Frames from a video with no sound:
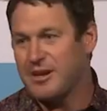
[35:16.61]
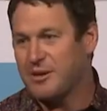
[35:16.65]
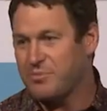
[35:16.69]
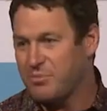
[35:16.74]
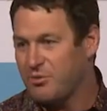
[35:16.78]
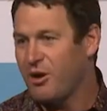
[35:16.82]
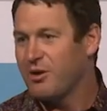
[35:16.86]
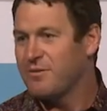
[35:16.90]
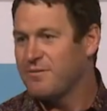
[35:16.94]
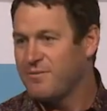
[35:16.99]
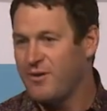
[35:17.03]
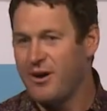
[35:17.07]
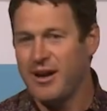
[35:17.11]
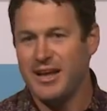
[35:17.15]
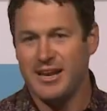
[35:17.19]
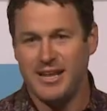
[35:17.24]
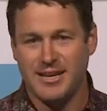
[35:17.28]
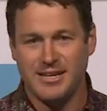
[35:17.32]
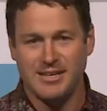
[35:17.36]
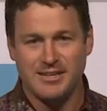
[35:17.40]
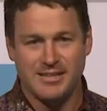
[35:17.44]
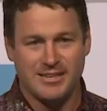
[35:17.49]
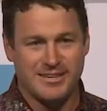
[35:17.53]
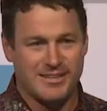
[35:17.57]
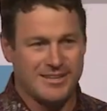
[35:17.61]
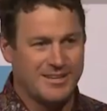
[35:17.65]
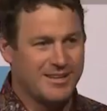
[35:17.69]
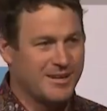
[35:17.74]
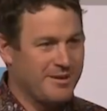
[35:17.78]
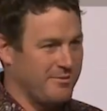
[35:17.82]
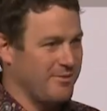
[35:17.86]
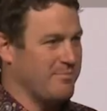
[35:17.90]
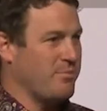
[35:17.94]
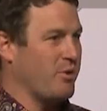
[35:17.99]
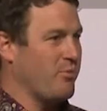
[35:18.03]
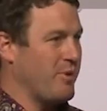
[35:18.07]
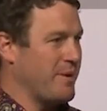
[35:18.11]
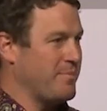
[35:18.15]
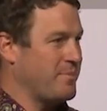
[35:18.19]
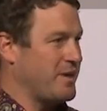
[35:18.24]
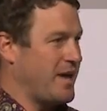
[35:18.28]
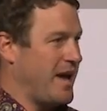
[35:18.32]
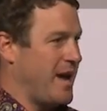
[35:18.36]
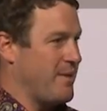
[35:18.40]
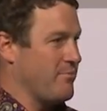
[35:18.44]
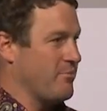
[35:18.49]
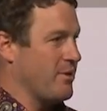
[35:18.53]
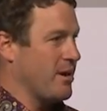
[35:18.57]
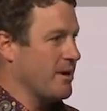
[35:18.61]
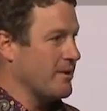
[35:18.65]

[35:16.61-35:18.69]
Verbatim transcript: profiling from a web camera.